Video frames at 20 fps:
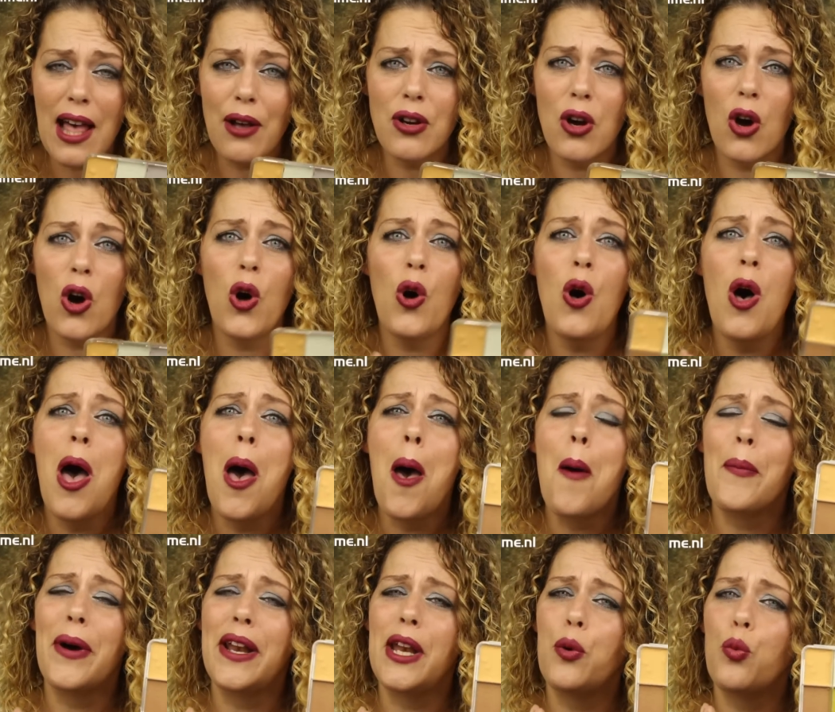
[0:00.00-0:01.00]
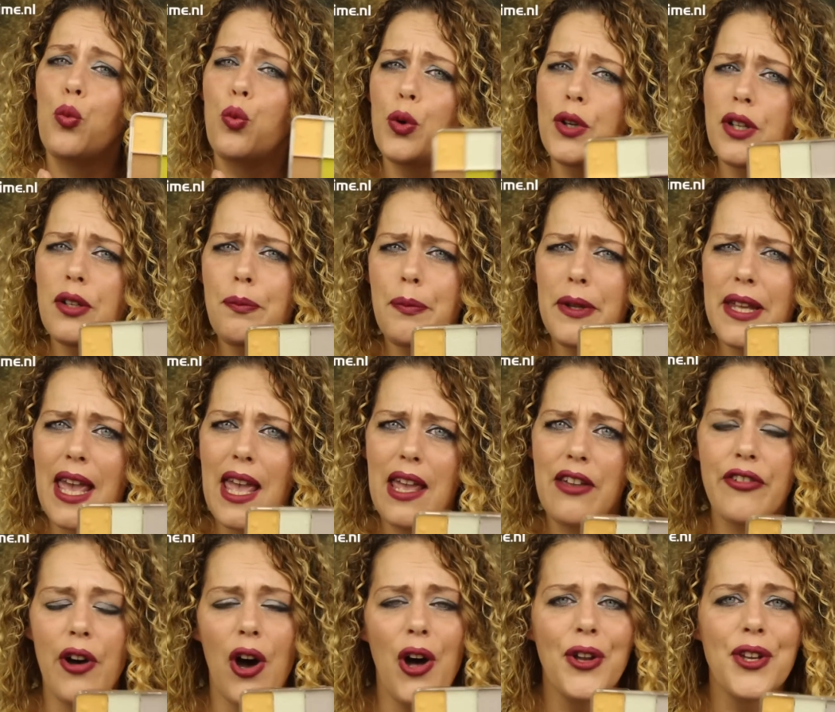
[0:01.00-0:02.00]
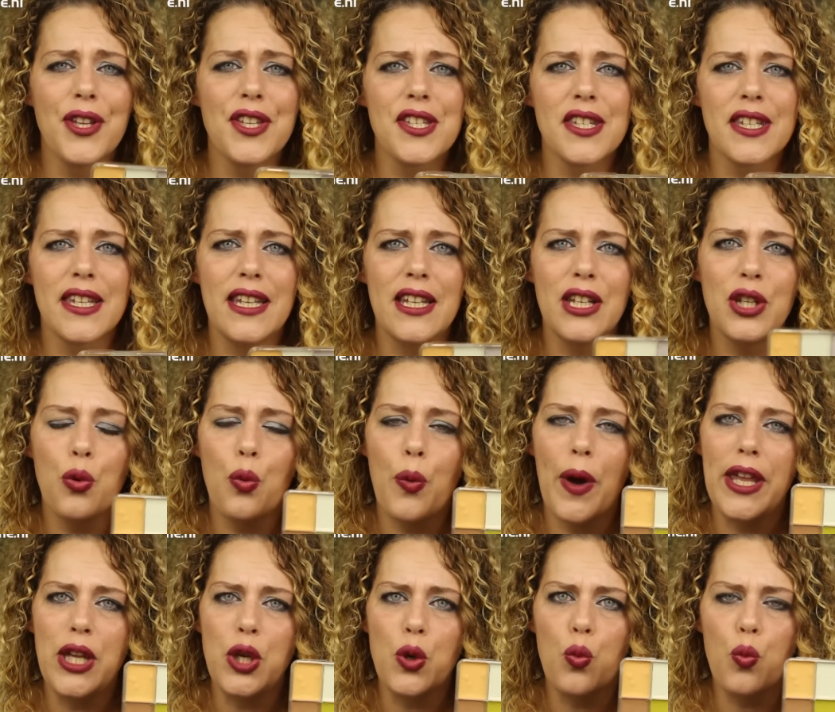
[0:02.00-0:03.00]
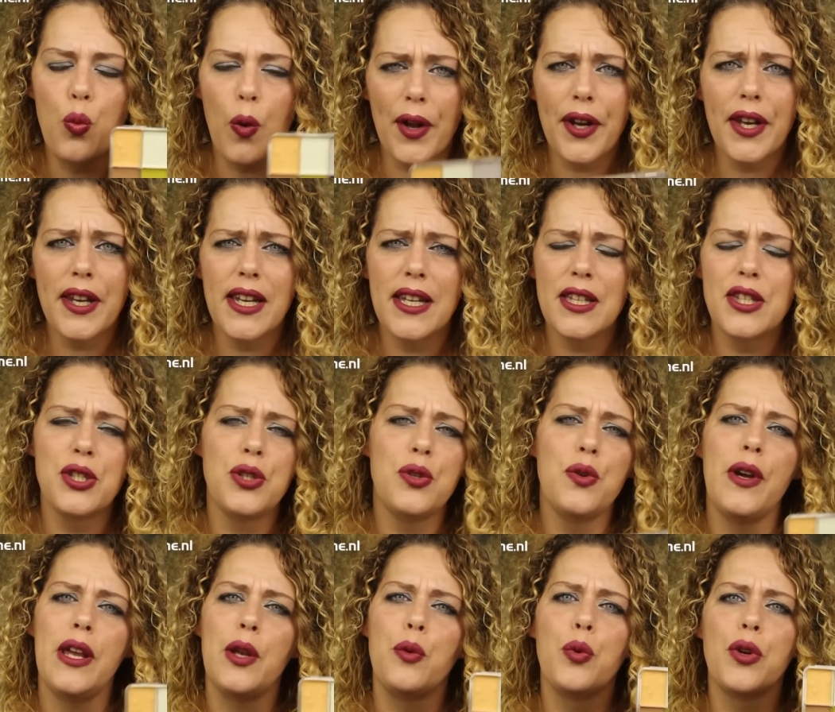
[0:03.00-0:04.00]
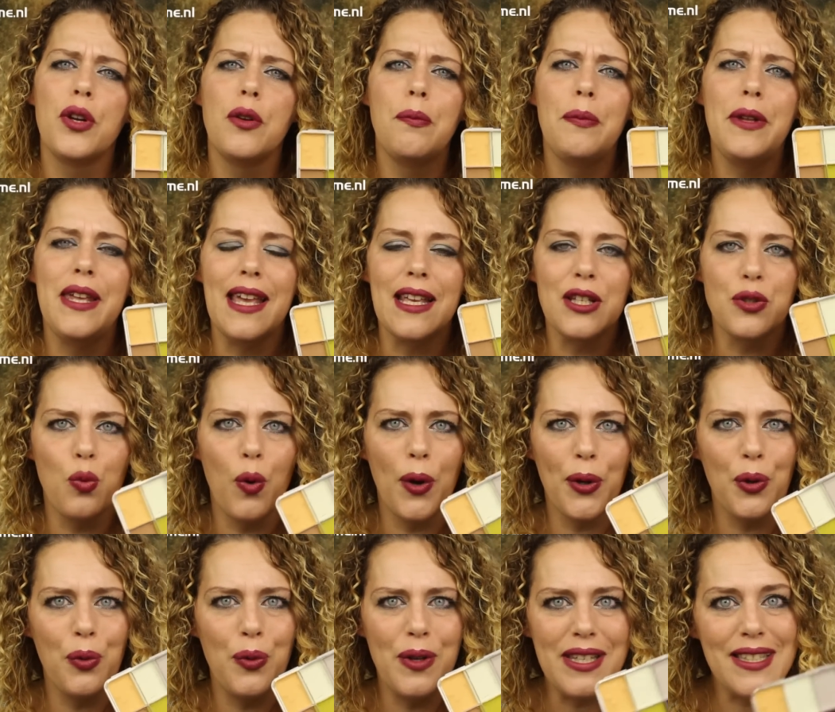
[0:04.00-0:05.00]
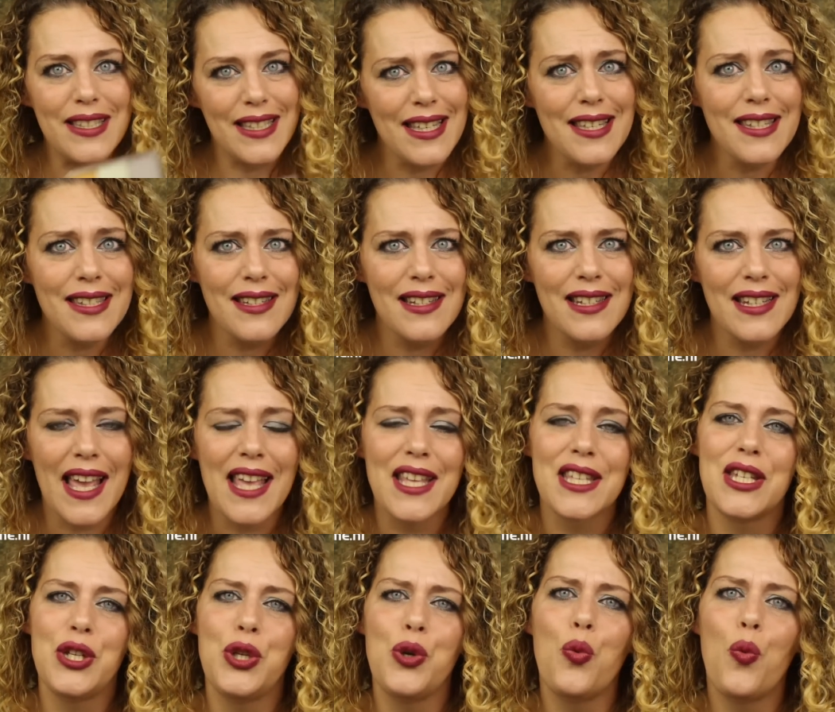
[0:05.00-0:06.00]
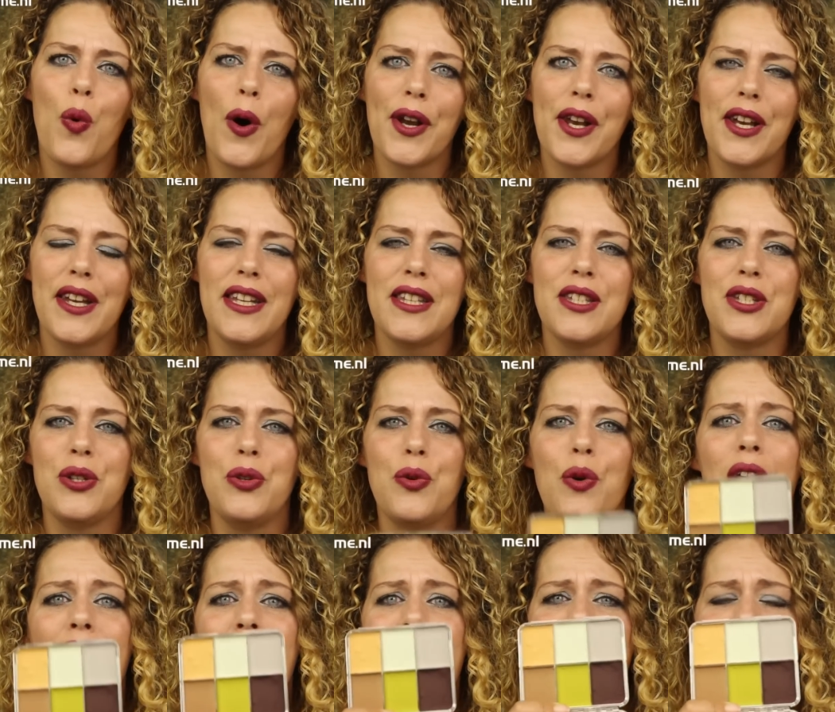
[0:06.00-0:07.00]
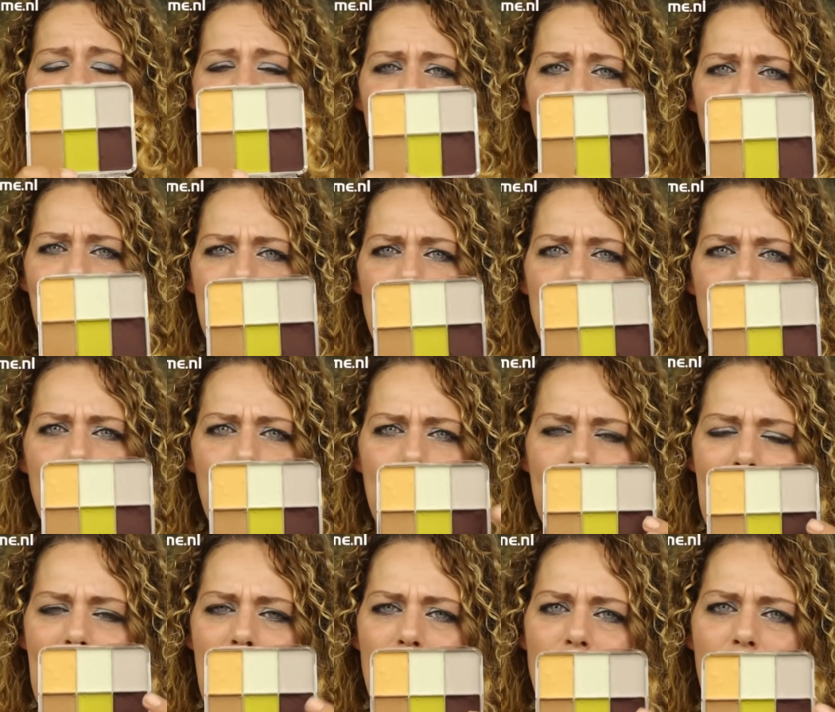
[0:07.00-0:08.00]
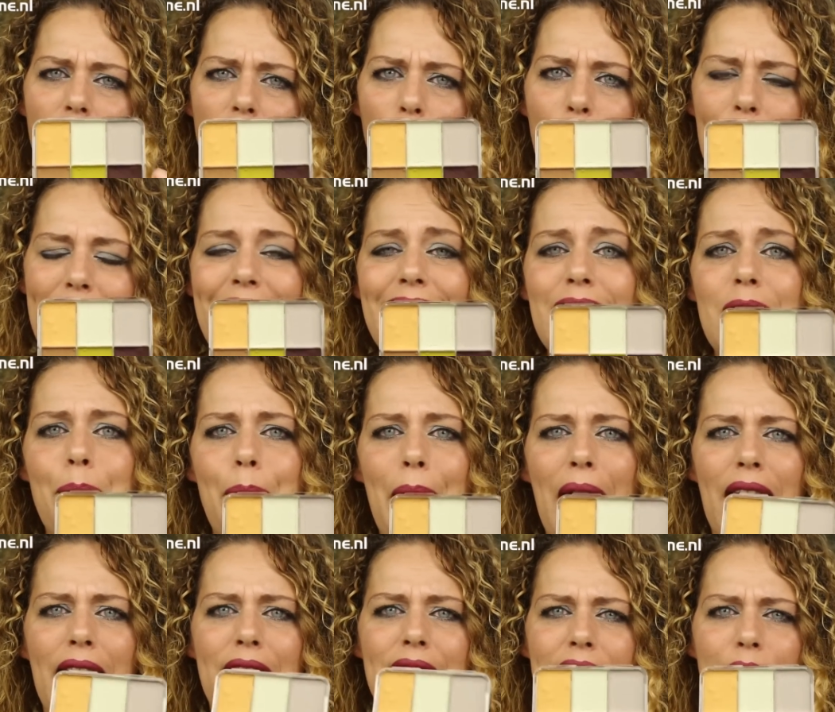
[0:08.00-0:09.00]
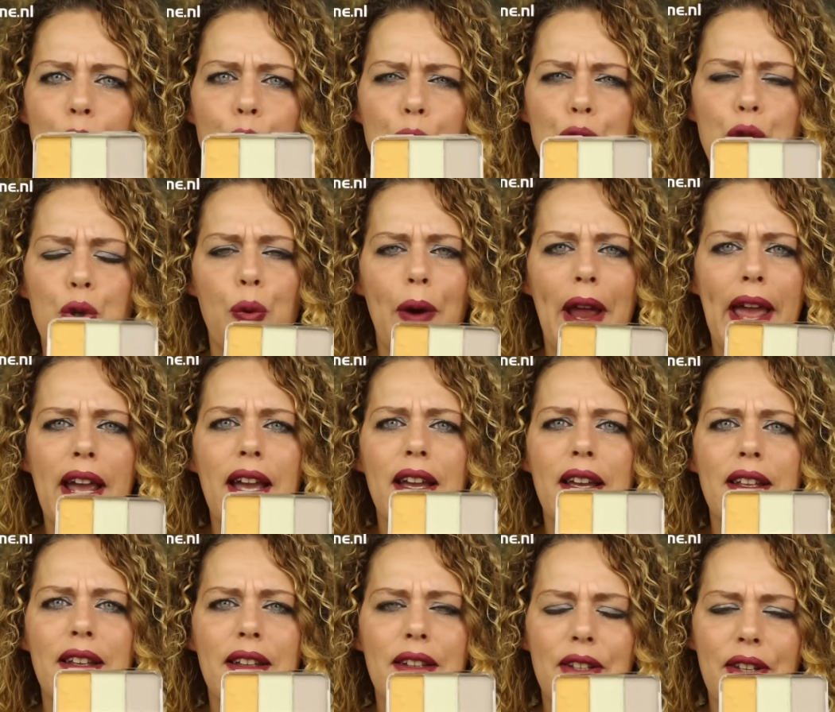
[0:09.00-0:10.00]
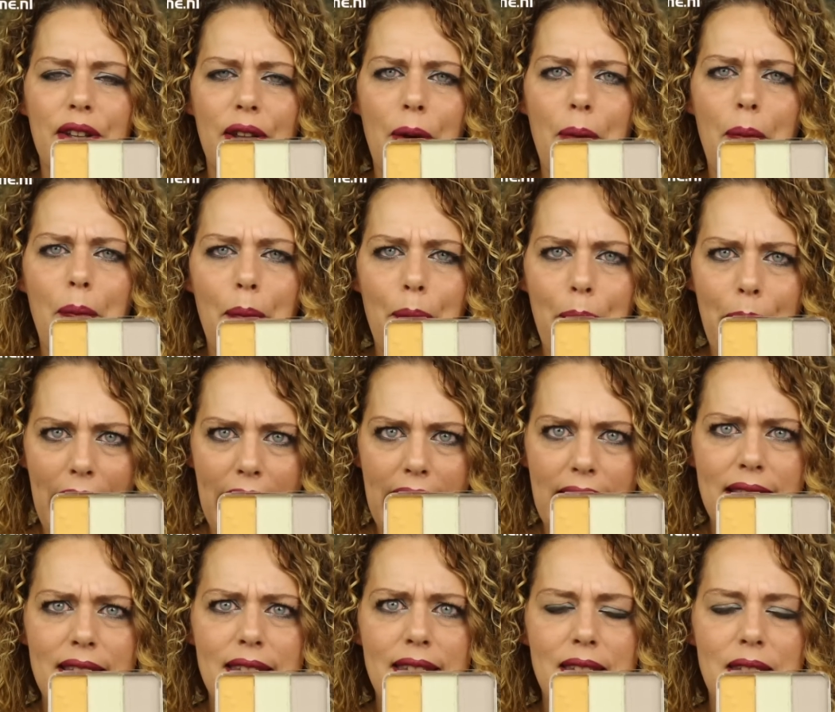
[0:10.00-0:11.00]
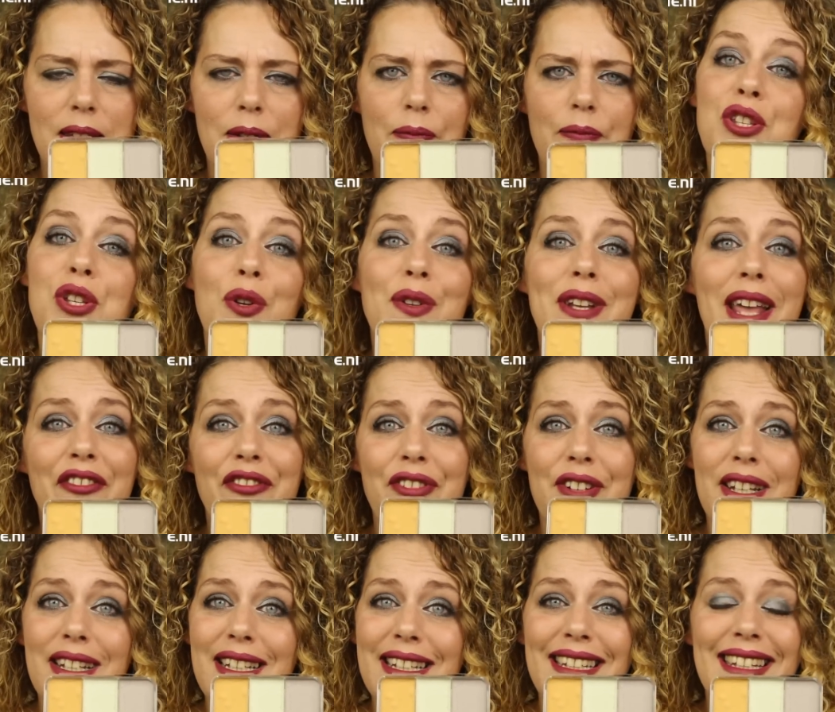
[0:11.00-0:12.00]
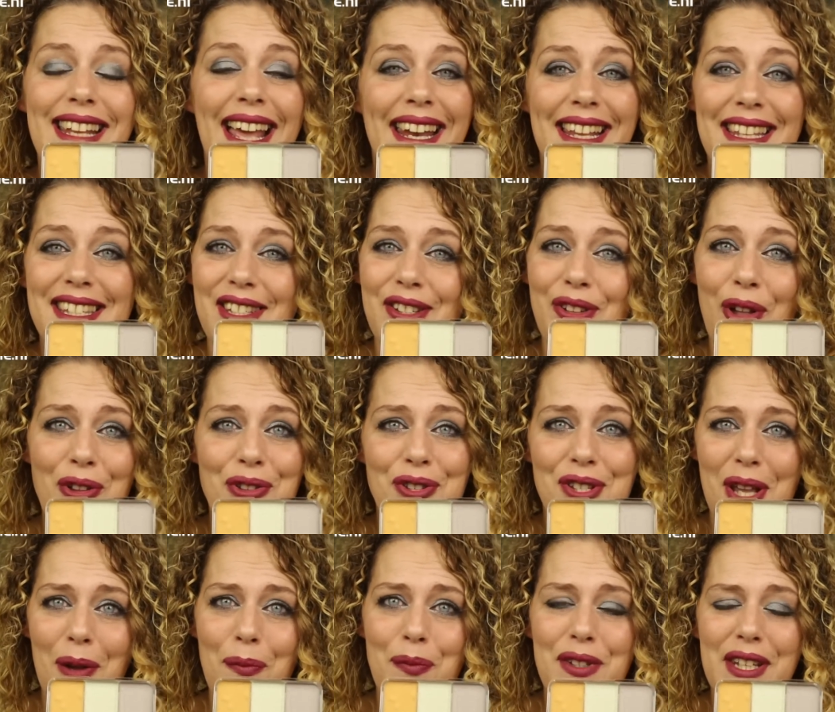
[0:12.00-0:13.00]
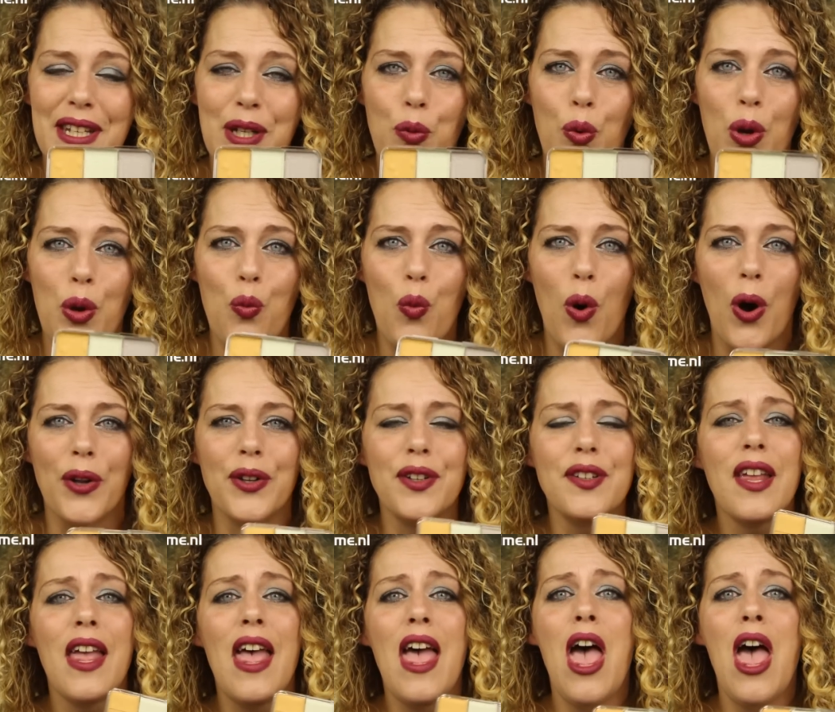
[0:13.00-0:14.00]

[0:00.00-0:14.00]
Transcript: alcohol, but it wouldn't behave on the skin the way you wanted it to. It wouldn't be as water resistant as you wanted it to, and when you put alcohol in the palette it would crack the paints. So definitely that is not something we want.